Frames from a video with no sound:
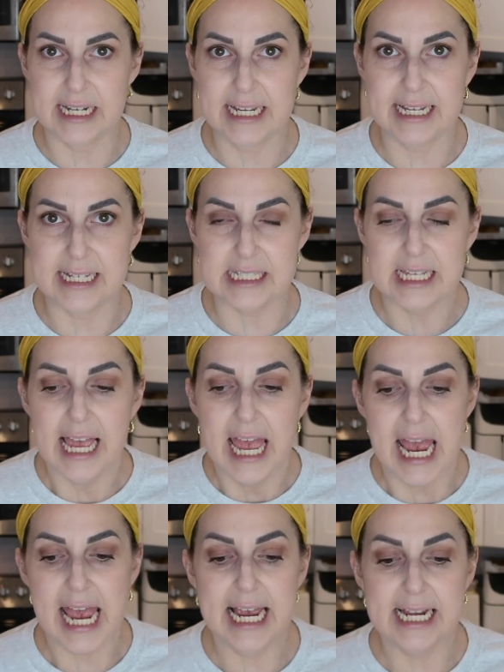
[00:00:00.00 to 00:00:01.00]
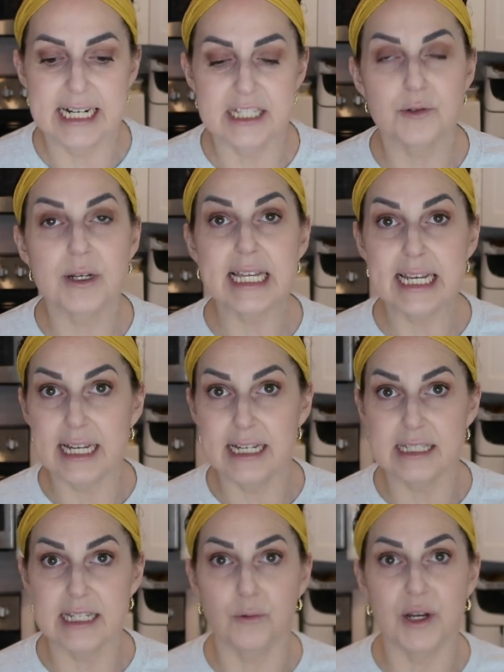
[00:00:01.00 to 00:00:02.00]
it is. And it's really
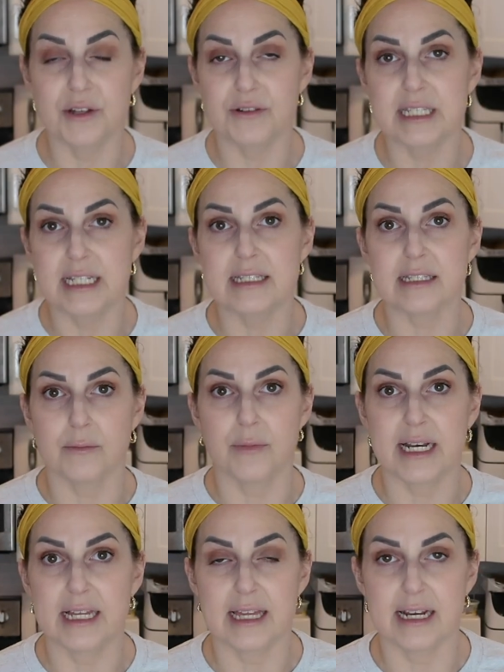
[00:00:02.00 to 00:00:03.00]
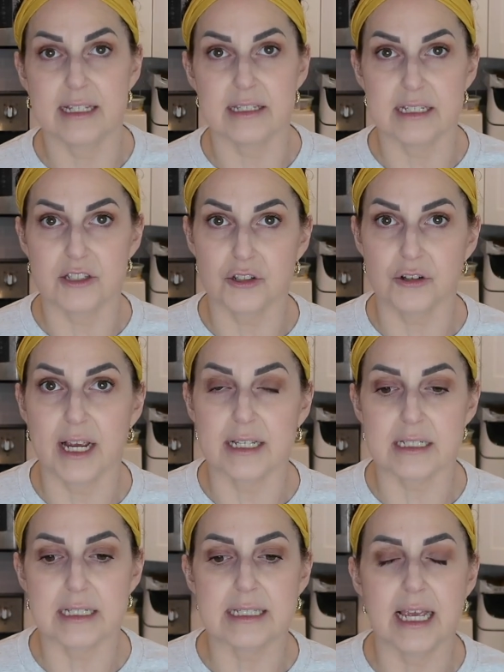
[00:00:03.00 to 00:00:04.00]
easy when you see somebody that is
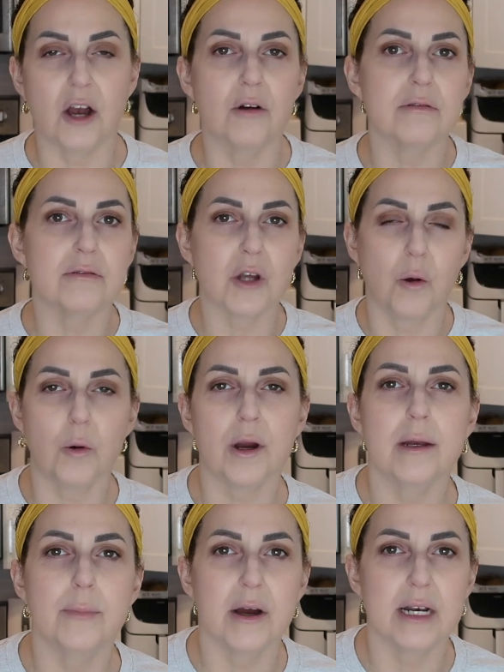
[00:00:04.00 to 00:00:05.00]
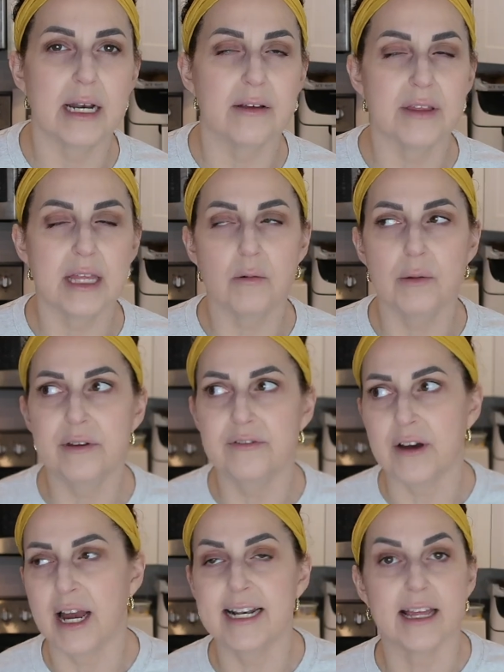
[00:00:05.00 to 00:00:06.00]
stressed to say, oh, don't worry about it, everything will be
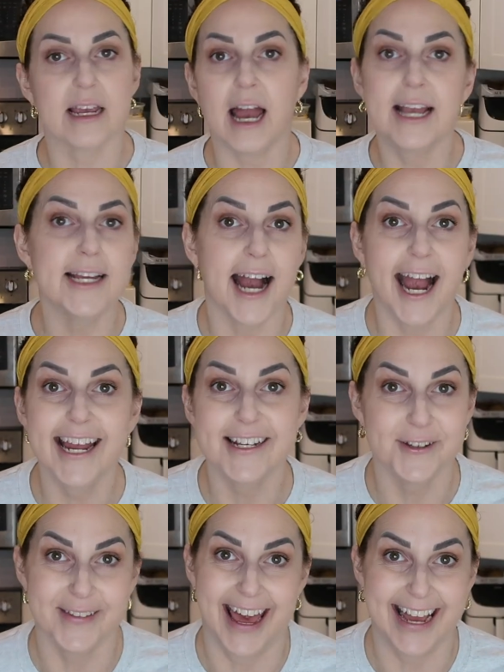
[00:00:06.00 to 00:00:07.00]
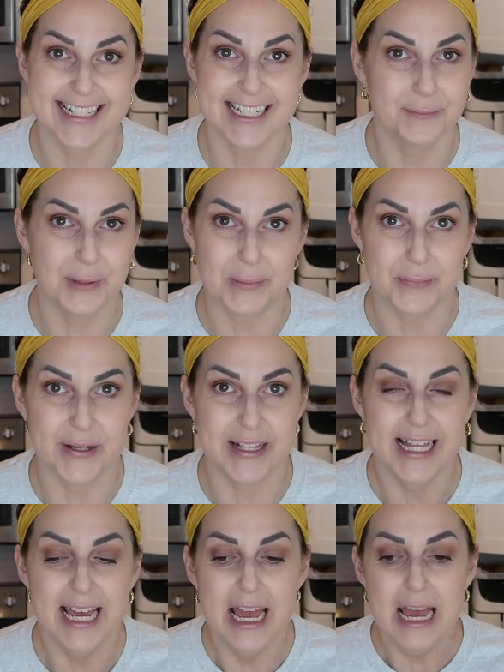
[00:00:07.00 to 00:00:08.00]
fine. Like I do that to
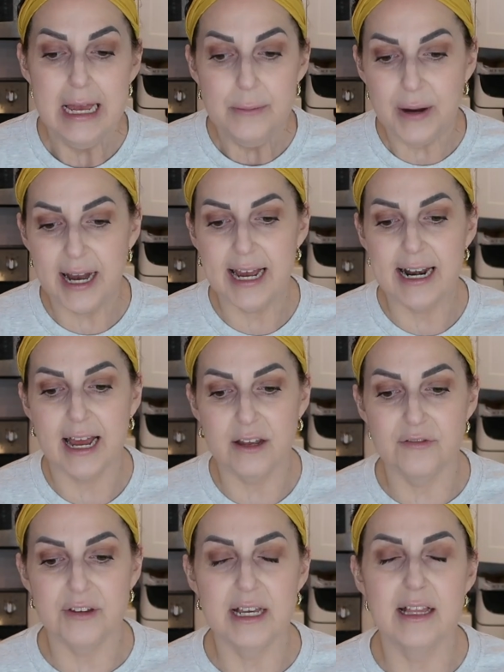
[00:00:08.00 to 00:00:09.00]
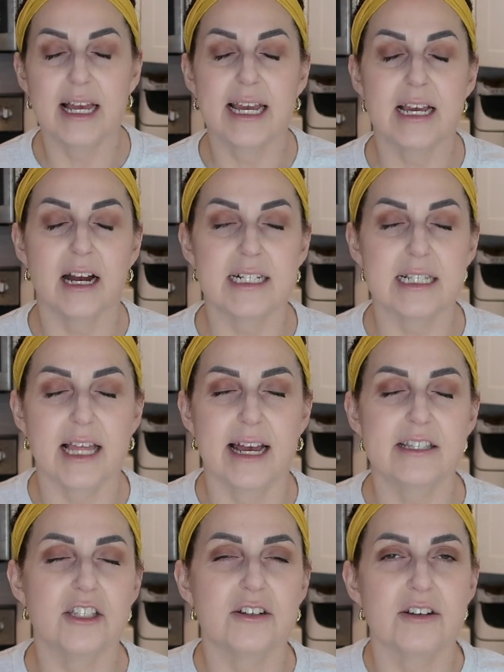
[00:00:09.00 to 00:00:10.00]
people. But I feel like
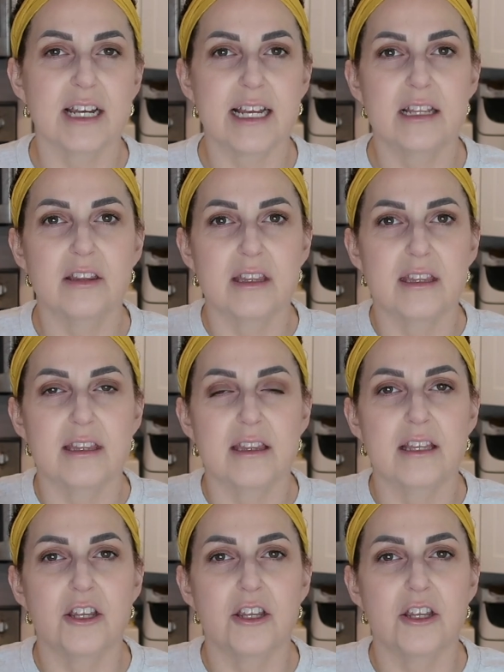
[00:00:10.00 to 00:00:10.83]
unless you're in